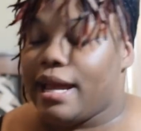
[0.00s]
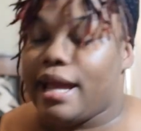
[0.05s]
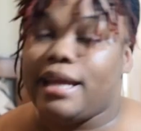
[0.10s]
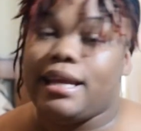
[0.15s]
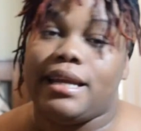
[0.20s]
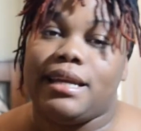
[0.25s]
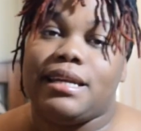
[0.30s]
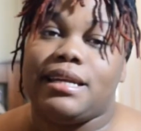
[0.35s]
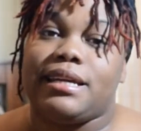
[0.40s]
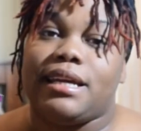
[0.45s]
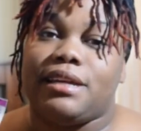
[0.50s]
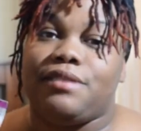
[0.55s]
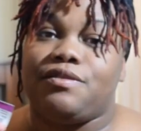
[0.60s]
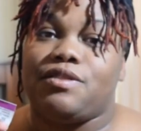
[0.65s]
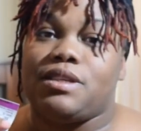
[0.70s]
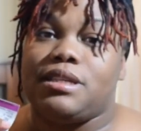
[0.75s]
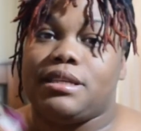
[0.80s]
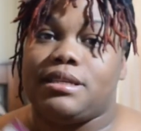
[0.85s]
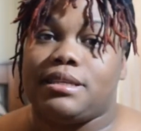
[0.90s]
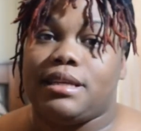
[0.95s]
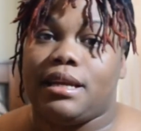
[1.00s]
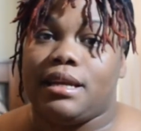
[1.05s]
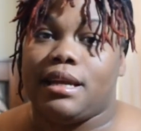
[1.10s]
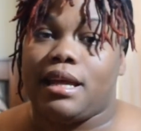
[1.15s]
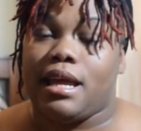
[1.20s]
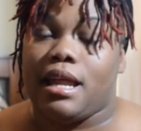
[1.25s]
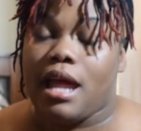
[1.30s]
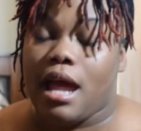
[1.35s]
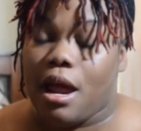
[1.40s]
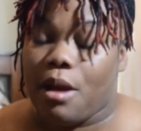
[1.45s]
I didn't get it for
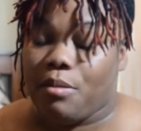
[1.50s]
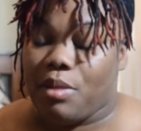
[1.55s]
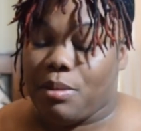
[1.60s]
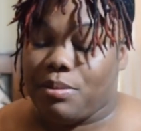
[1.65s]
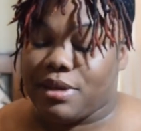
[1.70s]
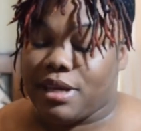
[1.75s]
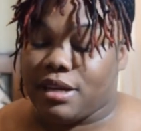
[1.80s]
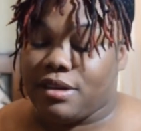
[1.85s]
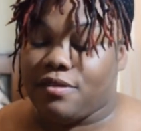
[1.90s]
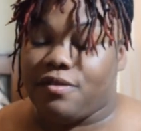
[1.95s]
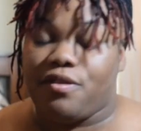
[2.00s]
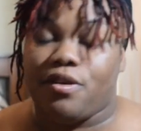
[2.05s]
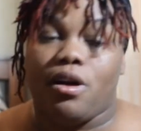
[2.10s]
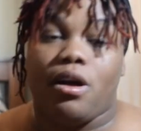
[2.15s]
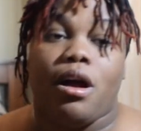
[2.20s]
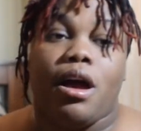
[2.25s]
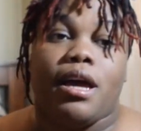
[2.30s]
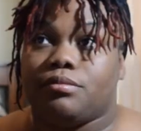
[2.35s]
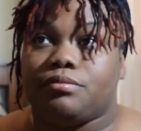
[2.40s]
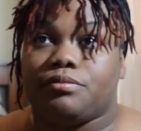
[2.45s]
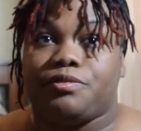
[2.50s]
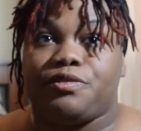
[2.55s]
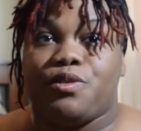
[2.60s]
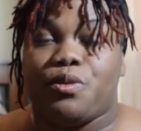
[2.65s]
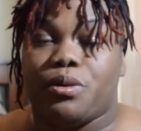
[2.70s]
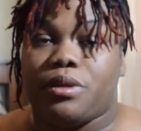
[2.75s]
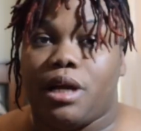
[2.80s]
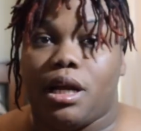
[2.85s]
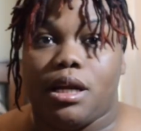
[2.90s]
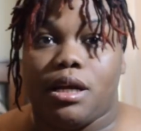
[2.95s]
$6.99, probably get it for
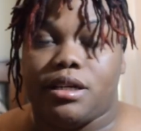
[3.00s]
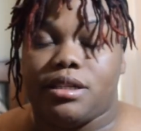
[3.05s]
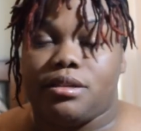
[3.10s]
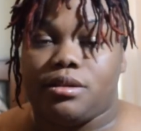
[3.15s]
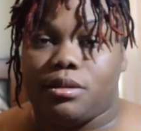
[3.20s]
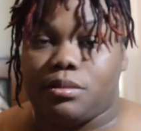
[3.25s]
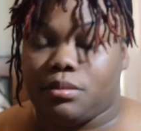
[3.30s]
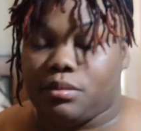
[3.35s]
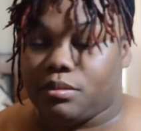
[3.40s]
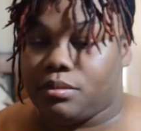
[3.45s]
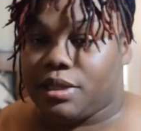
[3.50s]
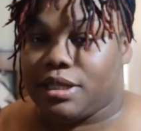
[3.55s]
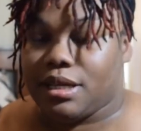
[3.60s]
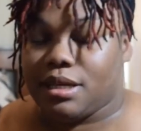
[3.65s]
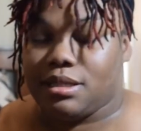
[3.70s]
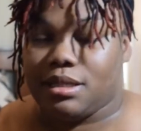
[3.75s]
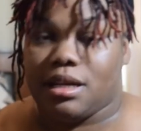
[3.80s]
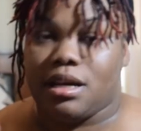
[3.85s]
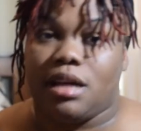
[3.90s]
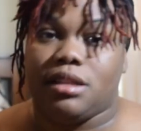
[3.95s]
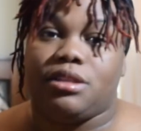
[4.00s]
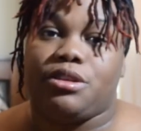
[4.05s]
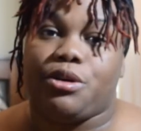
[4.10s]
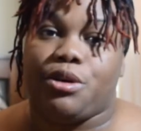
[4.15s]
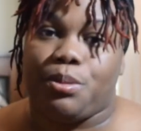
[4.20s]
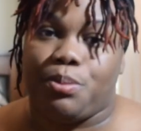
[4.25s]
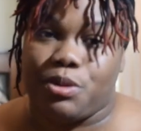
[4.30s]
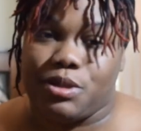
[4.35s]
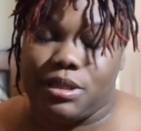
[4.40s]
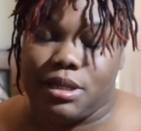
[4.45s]
$4 or something because I got
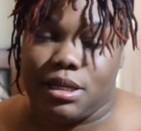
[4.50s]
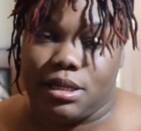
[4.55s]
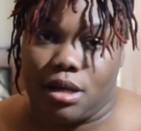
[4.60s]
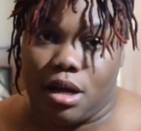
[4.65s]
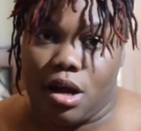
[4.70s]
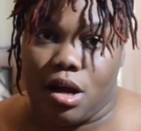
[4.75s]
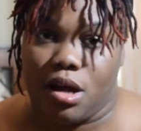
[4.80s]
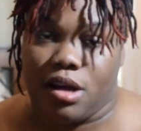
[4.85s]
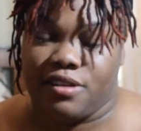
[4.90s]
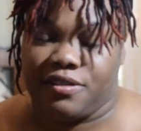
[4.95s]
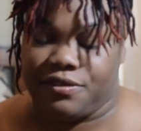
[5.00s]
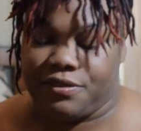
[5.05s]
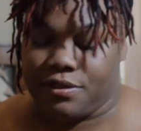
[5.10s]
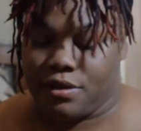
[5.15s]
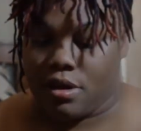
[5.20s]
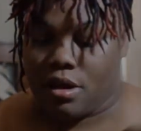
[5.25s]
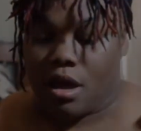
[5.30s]
30% off.